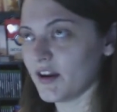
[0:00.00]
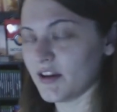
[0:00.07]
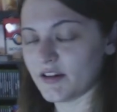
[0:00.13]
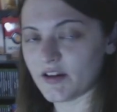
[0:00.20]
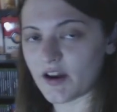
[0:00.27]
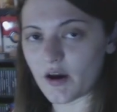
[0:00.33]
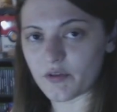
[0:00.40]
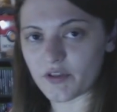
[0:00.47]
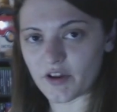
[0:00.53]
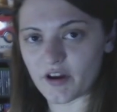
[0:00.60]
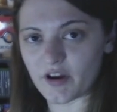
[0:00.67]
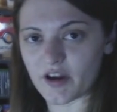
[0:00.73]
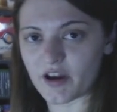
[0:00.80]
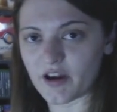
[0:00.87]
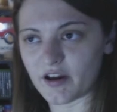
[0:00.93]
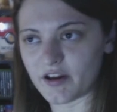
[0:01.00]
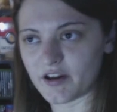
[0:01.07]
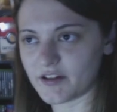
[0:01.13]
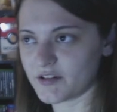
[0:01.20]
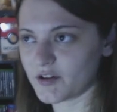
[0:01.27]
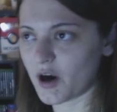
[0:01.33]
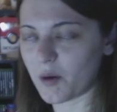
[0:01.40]
you know, the
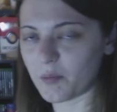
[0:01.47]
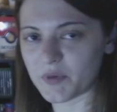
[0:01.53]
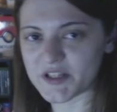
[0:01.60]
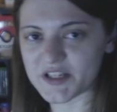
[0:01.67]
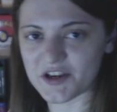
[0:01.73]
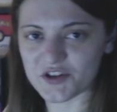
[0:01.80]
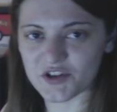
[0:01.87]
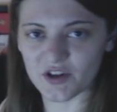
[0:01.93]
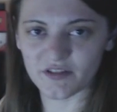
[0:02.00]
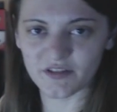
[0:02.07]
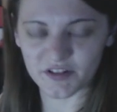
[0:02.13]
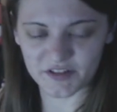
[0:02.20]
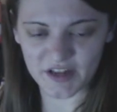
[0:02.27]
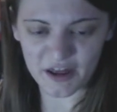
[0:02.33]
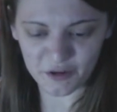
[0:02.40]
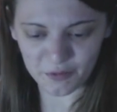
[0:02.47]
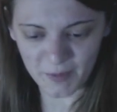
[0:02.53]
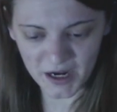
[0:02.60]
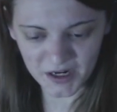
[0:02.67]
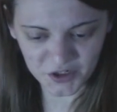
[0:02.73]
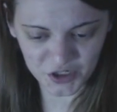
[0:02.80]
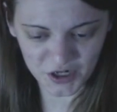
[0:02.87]
competition, the death
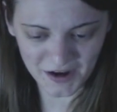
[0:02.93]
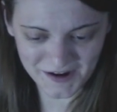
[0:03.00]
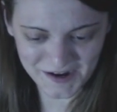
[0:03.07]
match.